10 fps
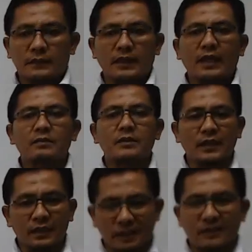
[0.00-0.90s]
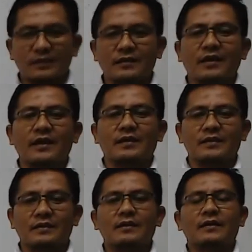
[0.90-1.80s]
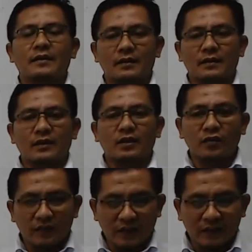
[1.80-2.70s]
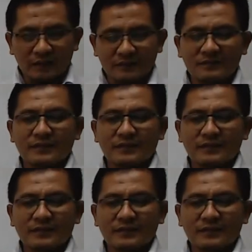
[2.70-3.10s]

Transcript: Salam sejahtera and good evening.